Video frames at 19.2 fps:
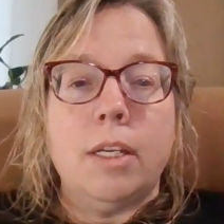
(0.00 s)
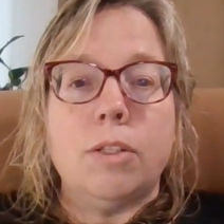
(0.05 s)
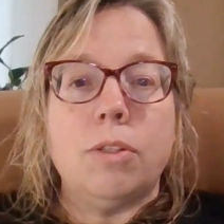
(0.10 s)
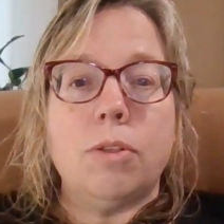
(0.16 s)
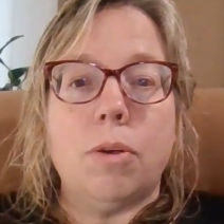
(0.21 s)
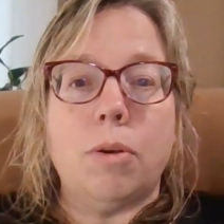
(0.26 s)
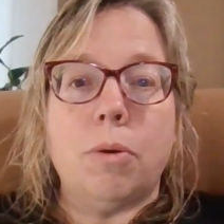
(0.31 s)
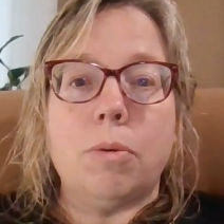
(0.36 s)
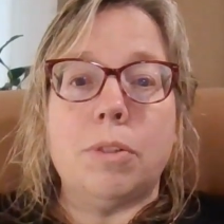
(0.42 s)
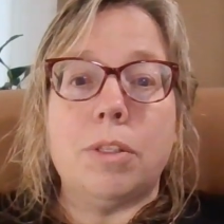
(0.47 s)

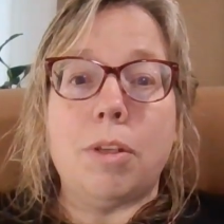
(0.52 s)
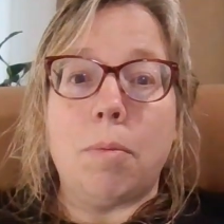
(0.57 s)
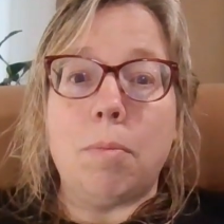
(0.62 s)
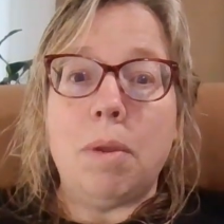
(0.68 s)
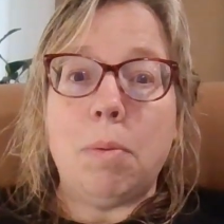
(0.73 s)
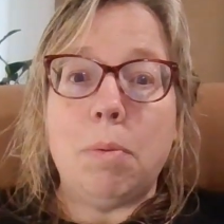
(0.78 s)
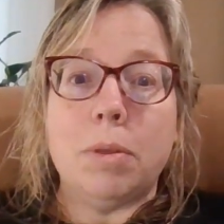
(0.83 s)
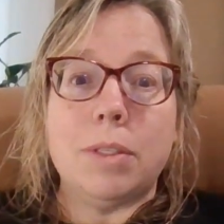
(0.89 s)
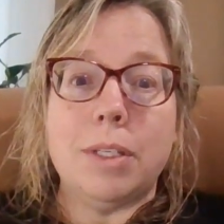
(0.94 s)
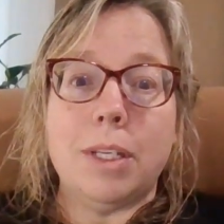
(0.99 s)
So some
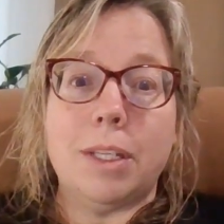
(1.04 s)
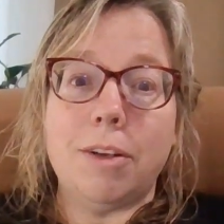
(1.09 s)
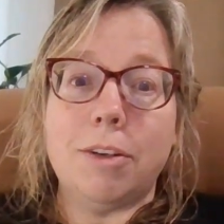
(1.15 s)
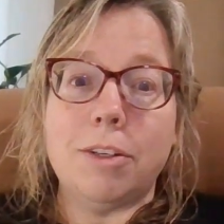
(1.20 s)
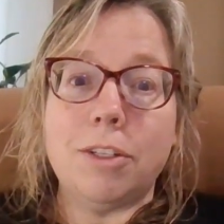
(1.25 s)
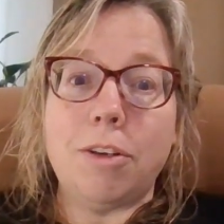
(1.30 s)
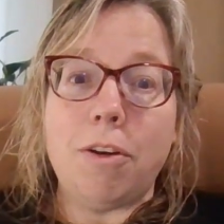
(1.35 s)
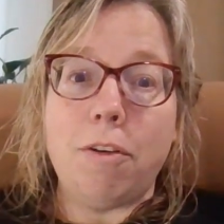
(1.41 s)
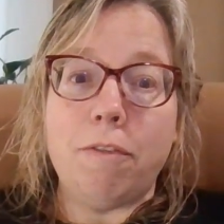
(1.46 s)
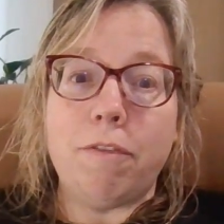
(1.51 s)
people sit
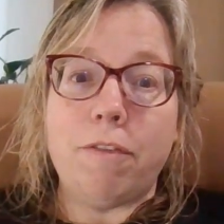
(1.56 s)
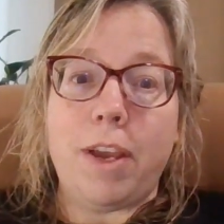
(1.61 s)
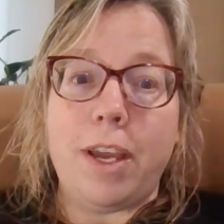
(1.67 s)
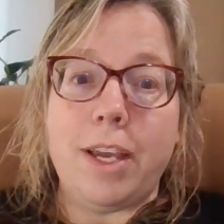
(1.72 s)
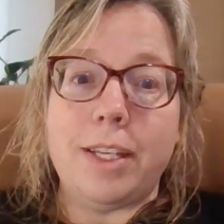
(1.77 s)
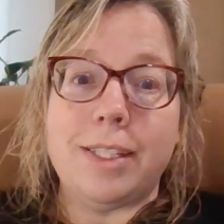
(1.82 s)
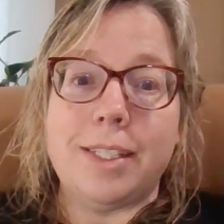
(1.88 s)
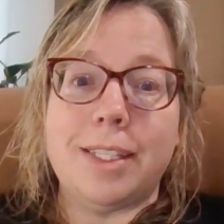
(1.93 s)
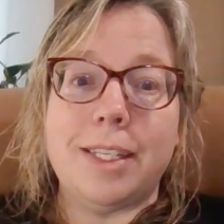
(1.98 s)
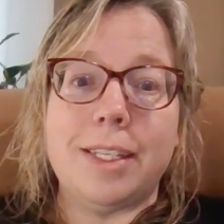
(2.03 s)
there stone
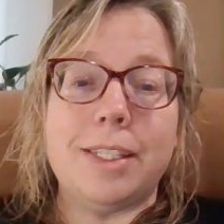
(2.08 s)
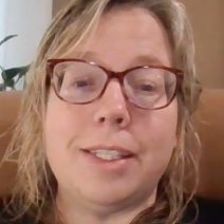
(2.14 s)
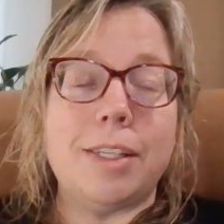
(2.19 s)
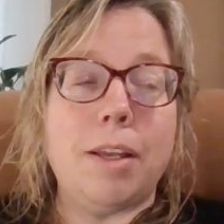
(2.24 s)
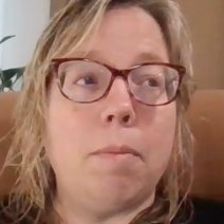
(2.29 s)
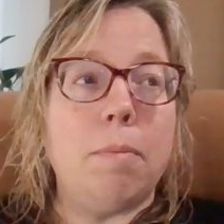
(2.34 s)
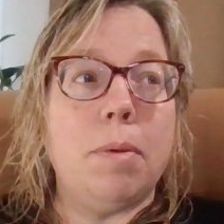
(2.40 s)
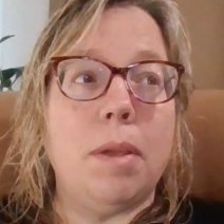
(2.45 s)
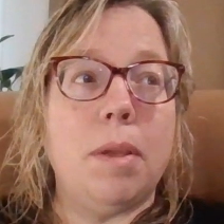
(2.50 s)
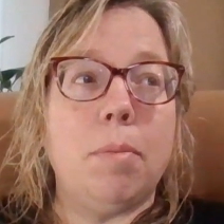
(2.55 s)
faced.
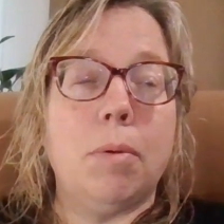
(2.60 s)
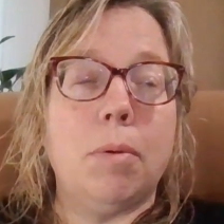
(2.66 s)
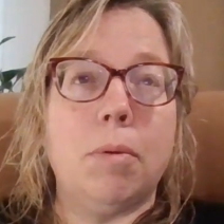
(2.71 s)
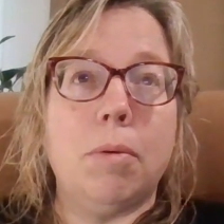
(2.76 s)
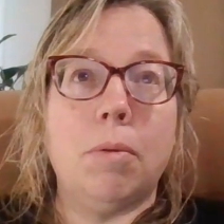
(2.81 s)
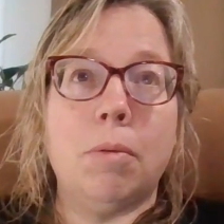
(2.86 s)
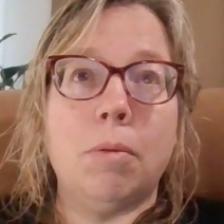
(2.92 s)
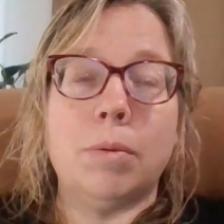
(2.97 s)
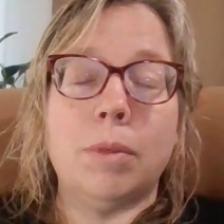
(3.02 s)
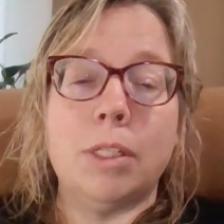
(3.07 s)
Some
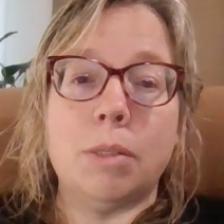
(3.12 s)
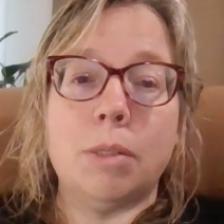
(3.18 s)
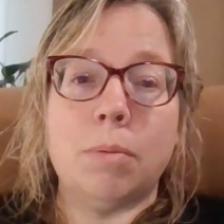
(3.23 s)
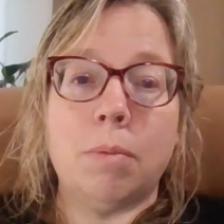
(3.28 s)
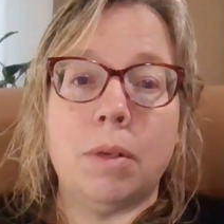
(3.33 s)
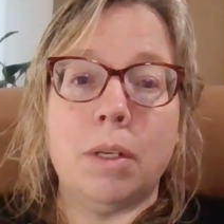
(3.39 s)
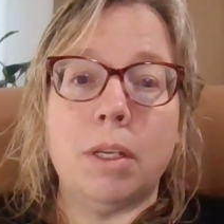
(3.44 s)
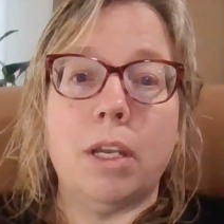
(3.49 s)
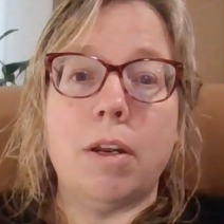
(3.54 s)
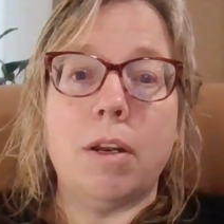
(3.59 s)
people,
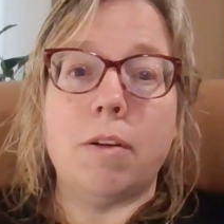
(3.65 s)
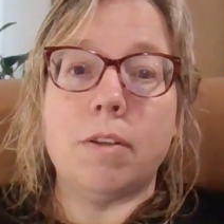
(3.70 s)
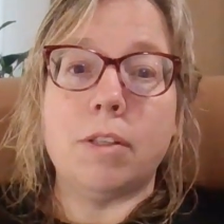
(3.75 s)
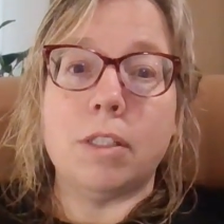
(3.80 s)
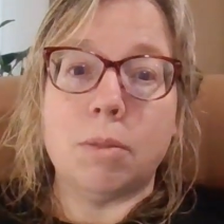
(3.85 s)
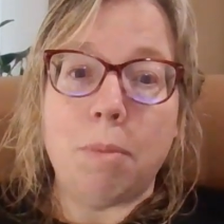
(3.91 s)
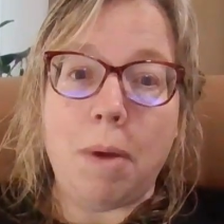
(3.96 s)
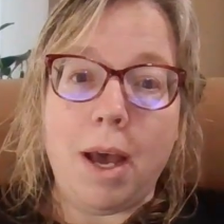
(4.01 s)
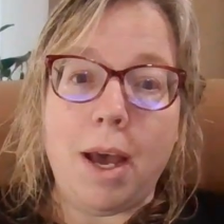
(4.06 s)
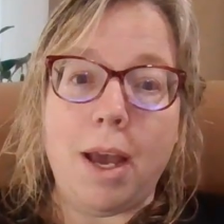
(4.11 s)

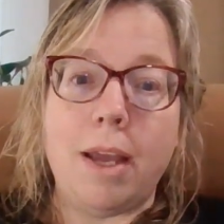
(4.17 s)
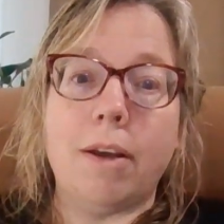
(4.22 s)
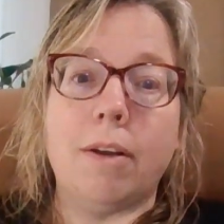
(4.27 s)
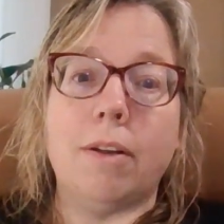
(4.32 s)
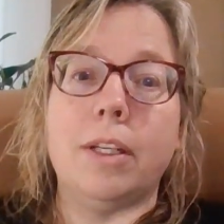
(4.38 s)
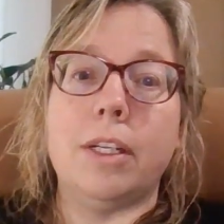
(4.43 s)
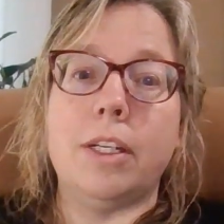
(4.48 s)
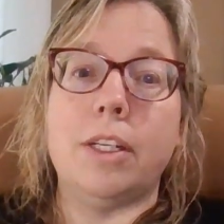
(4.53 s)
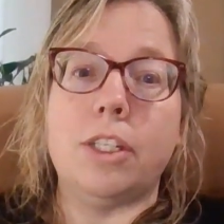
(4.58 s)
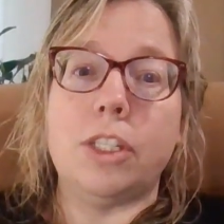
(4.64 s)

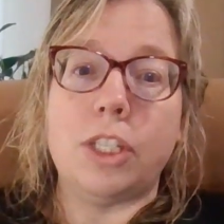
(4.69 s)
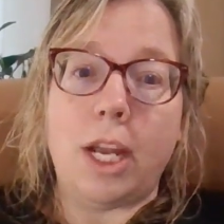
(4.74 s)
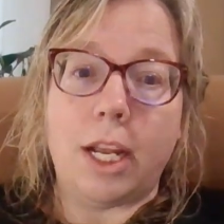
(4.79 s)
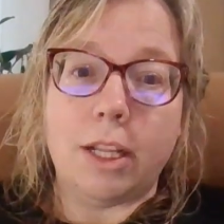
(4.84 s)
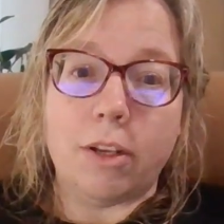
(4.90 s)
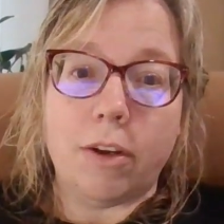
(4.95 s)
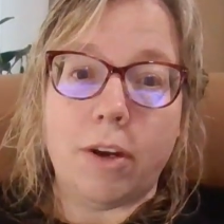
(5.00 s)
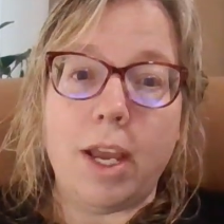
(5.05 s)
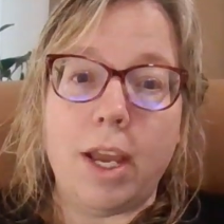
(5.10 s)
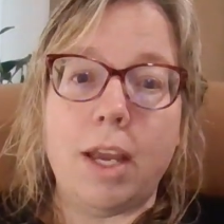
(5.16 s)
smile and
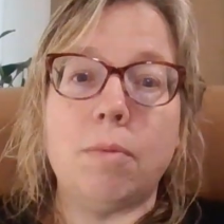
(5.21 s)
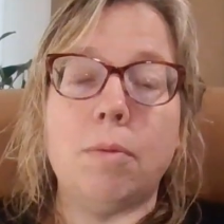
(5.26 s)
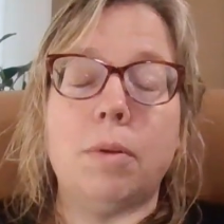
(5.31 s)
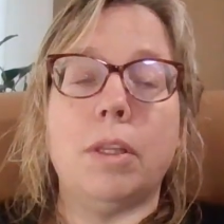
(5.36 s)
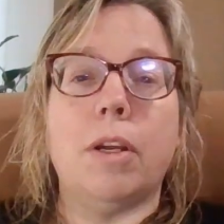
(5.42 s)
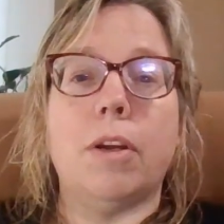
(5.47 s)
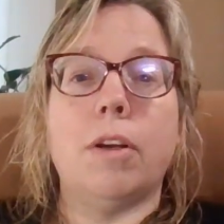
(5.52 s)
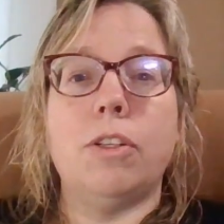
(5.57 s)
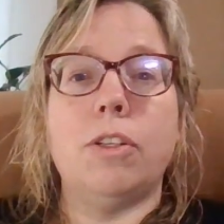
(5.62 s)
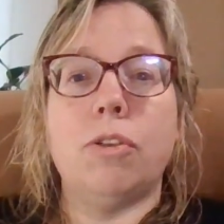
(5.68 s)
shake their head
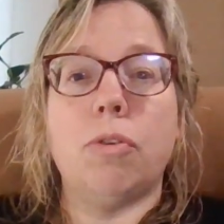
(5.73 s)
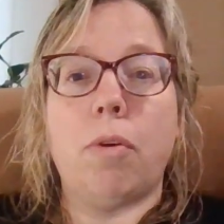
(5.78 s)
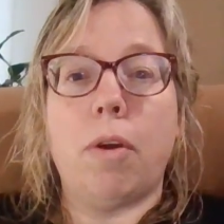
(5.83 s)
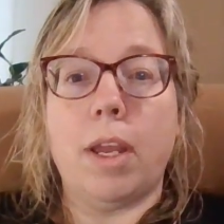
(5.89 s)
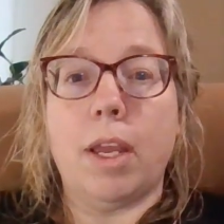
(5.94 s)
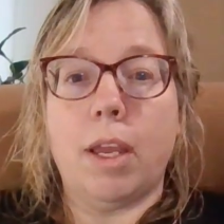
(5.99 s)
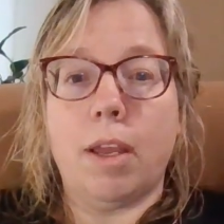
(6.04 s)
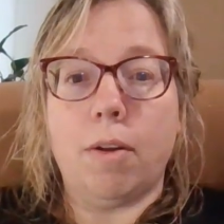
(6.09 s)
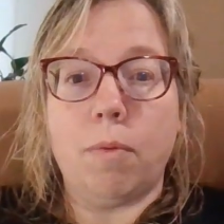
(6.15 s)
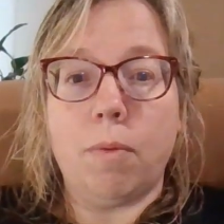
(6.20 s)
when they're
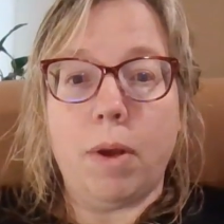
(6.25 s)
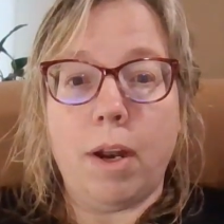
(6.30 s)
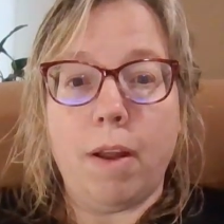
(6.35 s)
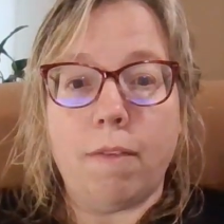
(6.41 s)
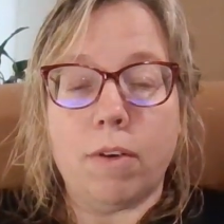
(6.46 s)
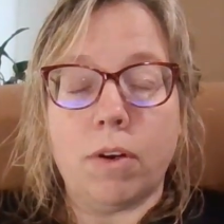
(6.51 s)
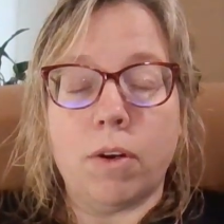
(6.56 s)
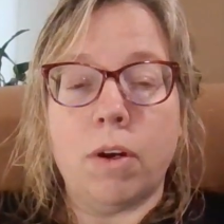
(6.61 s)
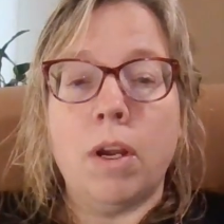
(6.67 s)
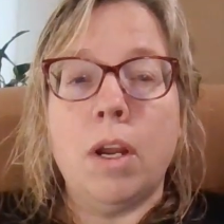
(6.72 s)
enjoying it and
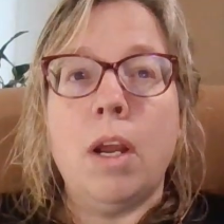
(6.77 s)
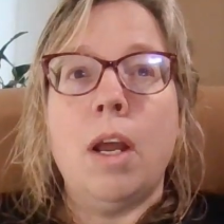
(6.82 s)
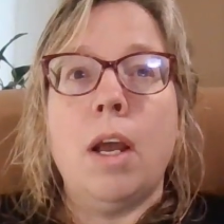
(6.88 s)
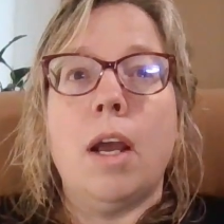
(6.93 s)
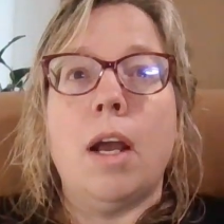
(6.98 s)
whatever.